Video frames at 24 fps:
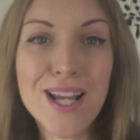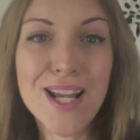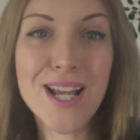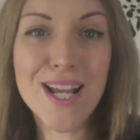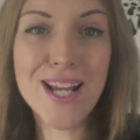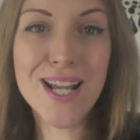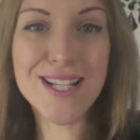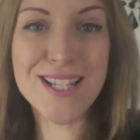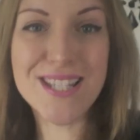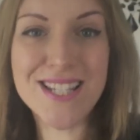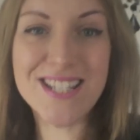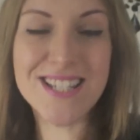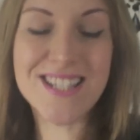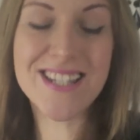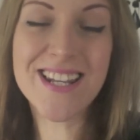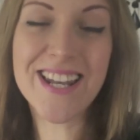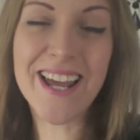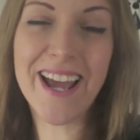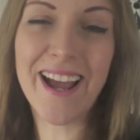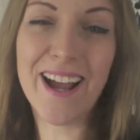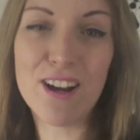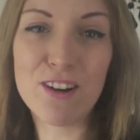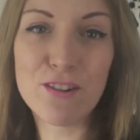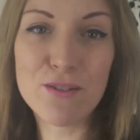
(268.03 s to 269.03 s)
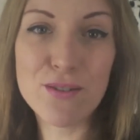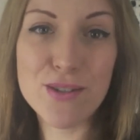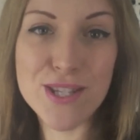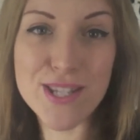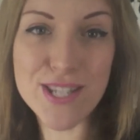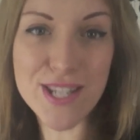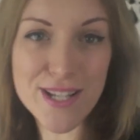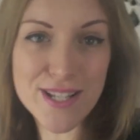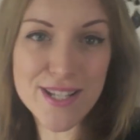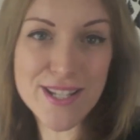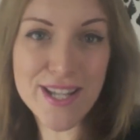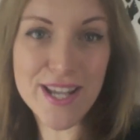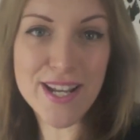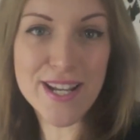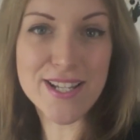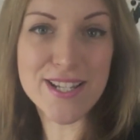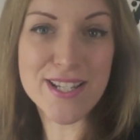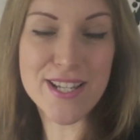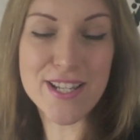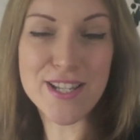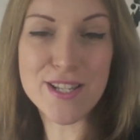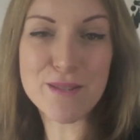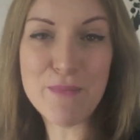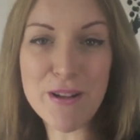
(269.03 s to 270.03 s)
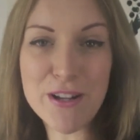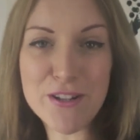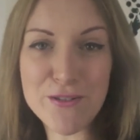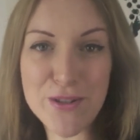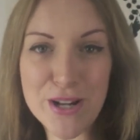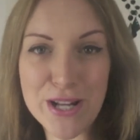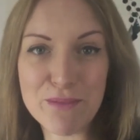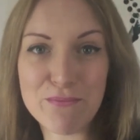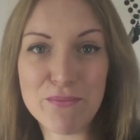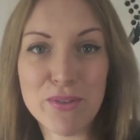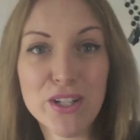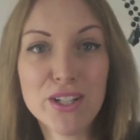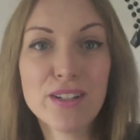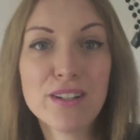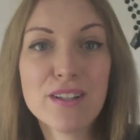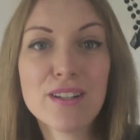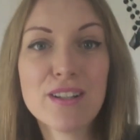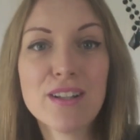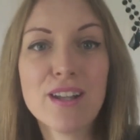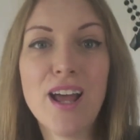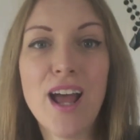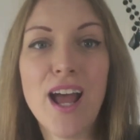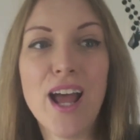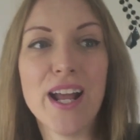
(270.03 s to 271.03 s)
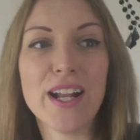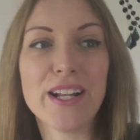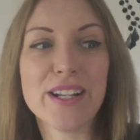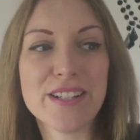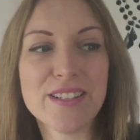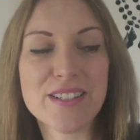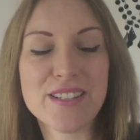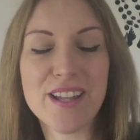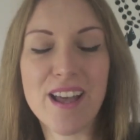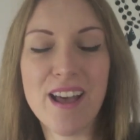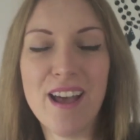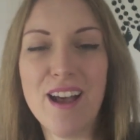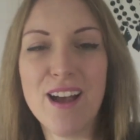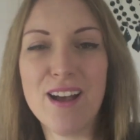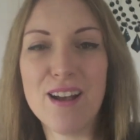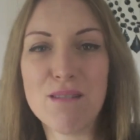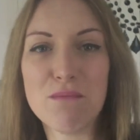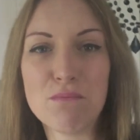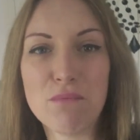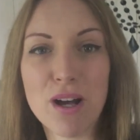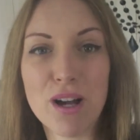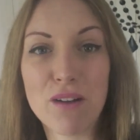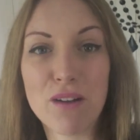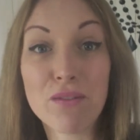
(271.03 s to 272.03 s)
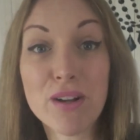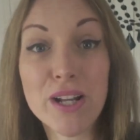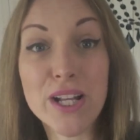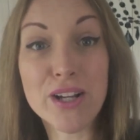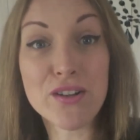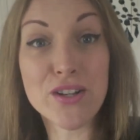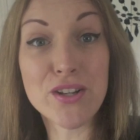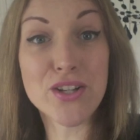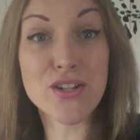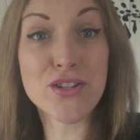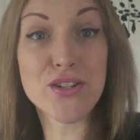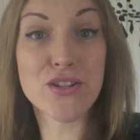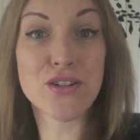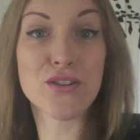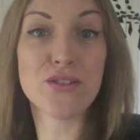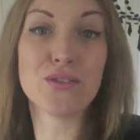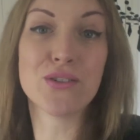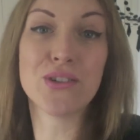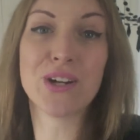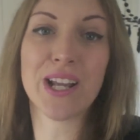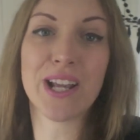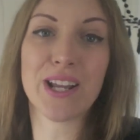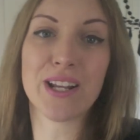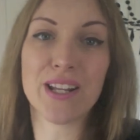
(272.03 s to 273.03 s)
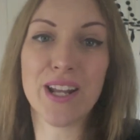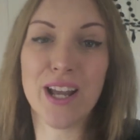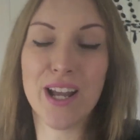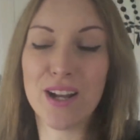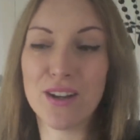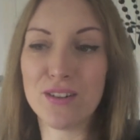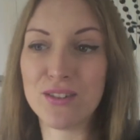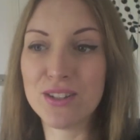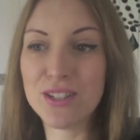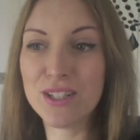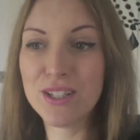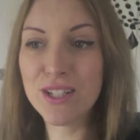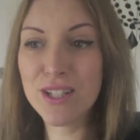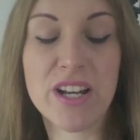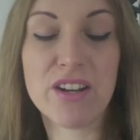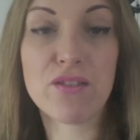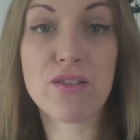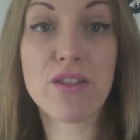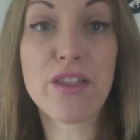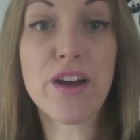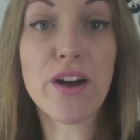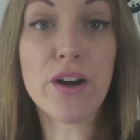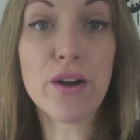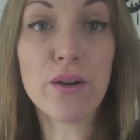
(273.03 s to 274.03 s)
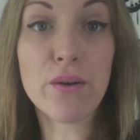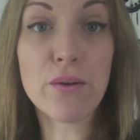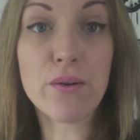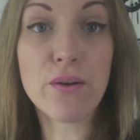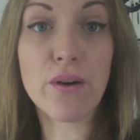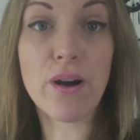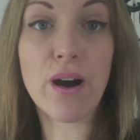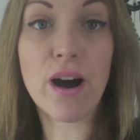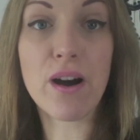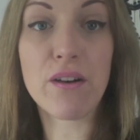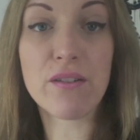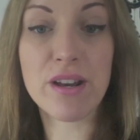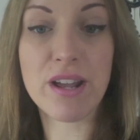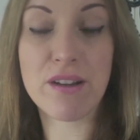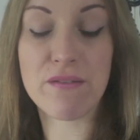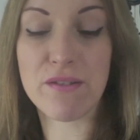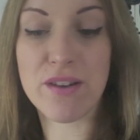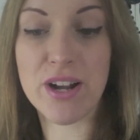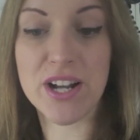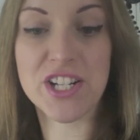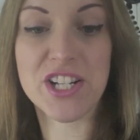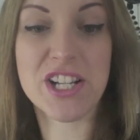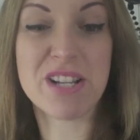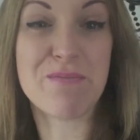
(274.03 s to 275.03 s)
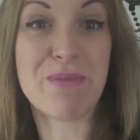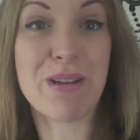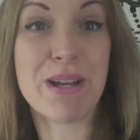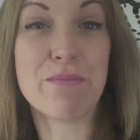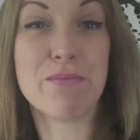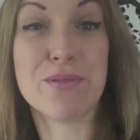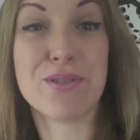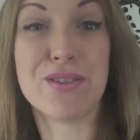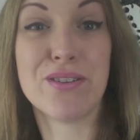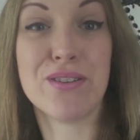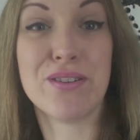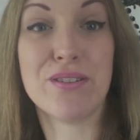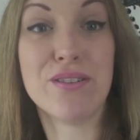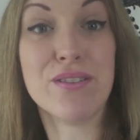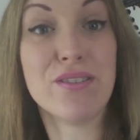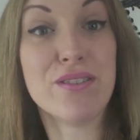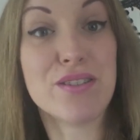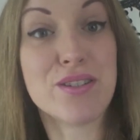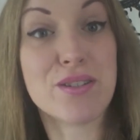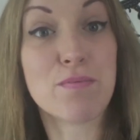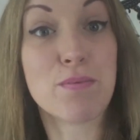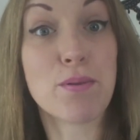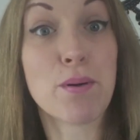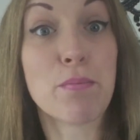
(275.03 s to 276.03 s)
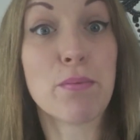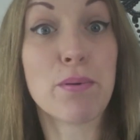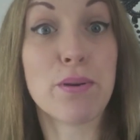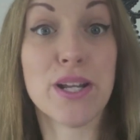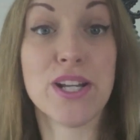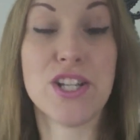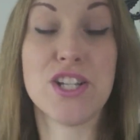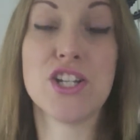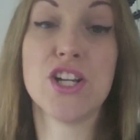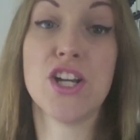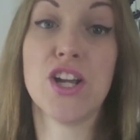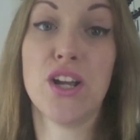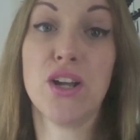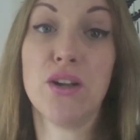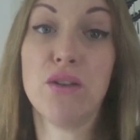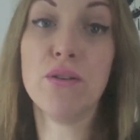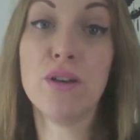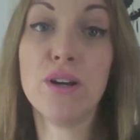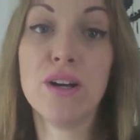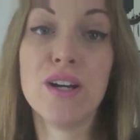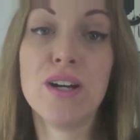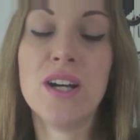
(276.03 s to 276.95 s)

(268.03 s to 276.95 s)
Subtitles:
It is now 6 days since my treatment, and I've really got used to talking now. And although I'll never actually be able to properly chew,